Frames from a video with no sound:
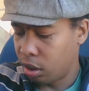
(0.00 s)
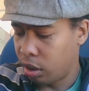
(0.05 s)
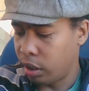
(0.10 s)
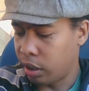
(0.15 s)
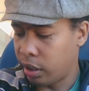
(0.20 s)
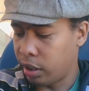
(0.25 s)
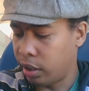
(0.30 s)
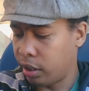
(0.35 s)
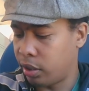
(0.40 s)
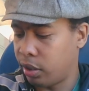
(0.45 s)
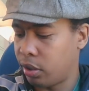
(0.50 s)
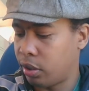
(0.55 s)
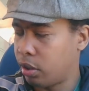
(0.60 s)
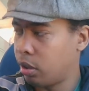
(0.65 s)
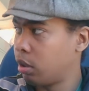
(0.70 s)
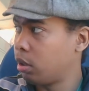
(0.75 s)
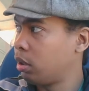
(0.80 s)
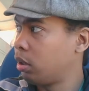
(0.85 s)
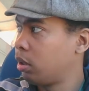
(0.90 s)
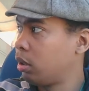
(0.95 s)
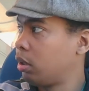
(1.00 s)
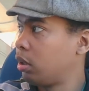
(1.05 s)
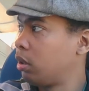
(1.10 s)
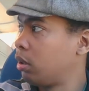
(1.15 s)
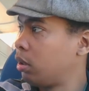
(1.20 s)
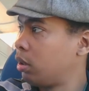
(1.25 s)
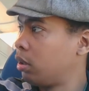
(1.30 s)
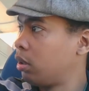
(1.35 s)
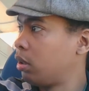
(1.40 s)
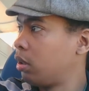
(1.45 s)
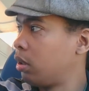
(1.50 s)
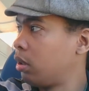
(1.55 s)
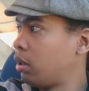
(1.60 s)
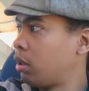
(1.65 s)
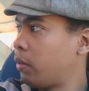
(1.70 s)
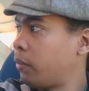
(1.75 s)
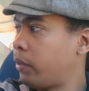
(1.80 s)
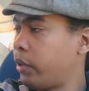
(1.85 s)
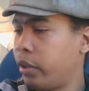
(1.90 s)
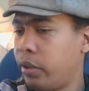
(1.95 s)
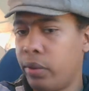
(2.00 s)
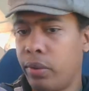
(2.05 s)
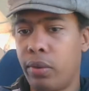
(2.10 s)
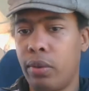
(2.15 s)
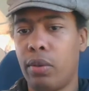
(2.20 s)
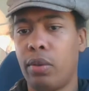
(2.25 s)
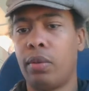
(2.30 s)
Here it is. Are you in?